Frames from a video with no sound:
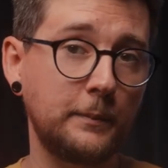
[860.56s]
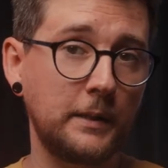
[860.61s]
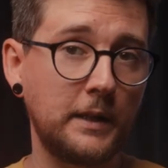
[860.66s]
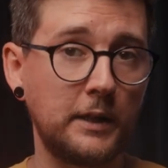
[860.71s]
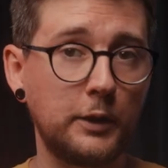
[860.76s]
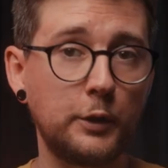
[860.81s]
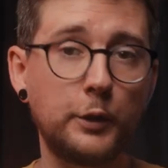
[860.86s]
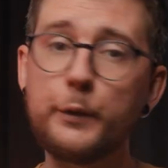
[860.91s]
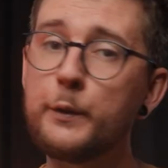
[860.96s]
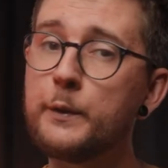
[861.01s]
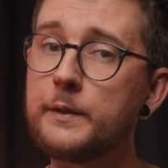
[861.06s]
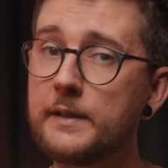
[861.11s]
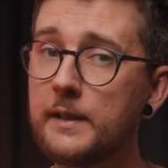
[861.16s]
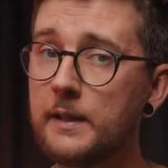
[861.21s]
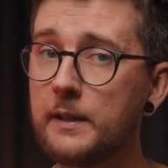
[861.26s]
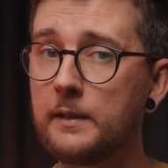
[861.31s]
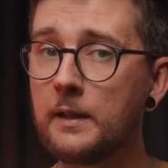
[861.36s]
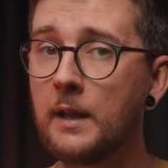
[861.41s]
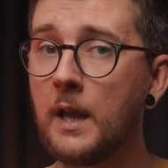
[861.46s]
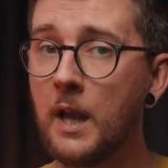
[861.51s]
me use
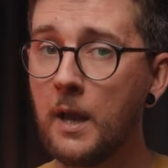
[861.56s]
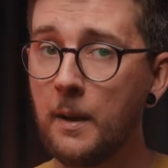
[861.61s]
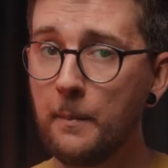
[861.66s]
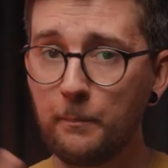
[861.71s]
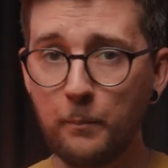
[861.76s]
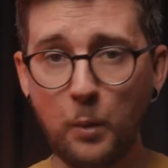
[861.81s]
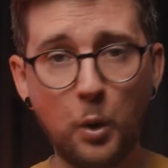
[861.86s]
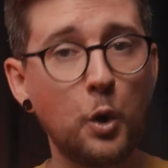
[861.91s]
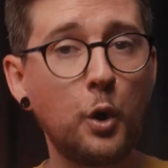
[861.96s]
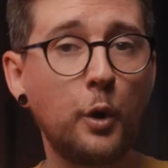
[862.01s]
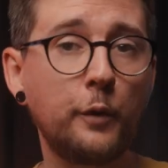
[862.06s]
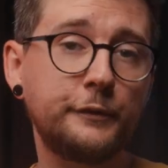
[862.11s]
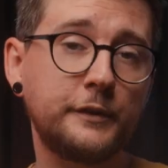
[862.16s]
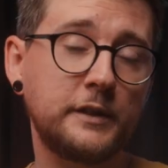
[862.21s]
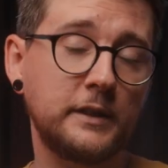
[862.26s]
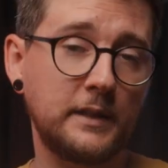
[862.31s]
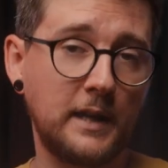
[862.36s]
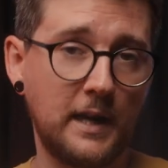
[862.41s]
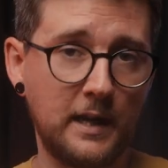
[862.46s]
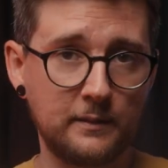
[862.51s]
it more
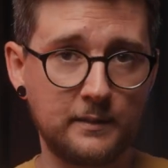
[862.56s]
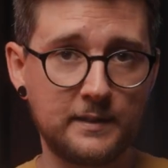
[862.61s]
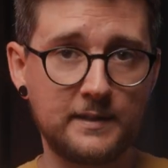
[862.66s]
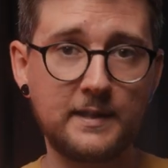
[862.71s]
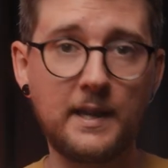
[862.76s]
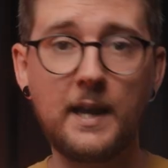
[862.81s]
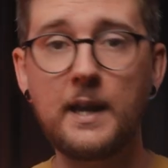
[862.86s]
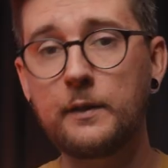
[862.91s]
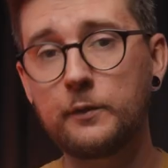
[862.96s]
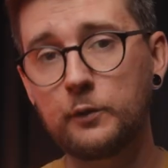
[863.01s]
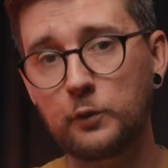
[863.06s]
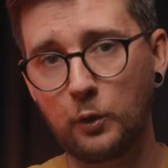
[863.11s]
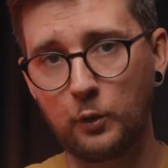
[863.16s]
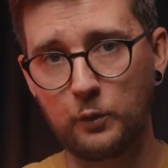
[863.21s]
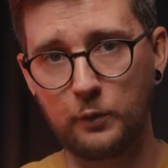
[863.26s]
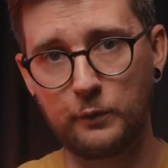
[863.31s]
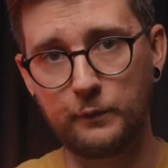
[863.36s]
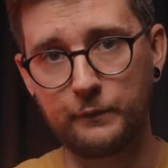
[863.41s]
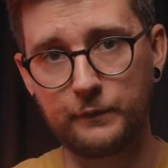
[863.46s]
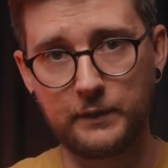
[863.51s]
often outside
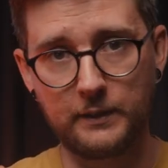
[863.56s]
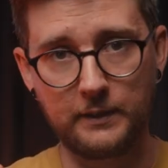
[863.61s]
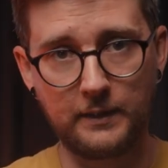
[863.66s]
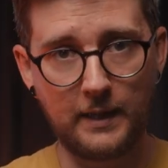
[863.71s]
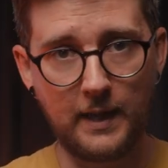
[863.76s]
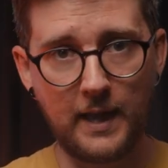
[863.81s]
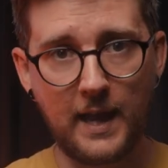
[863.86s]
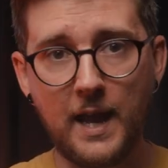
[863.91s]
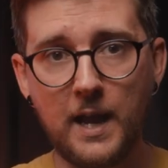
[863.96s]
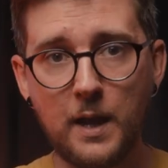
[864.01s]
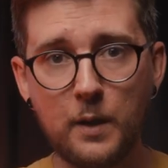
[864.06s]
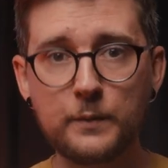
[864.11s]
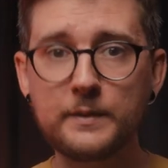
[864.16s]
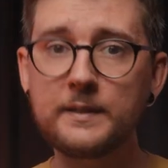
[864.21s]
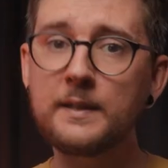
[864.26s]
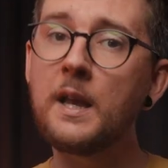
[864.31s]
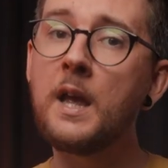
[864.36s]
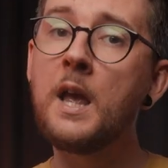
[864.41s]
of the house.